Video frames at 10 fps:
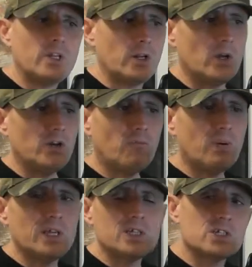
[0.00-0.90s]
You know,
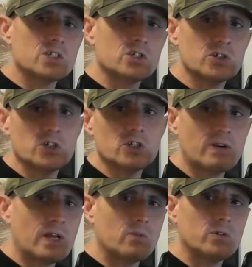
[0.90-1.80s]
enough places to
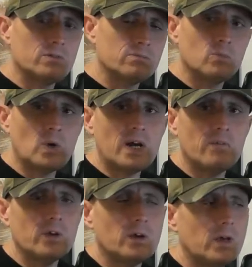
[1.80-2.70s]
search around and
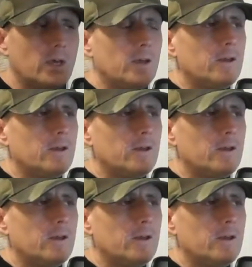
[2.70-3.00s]
what have you.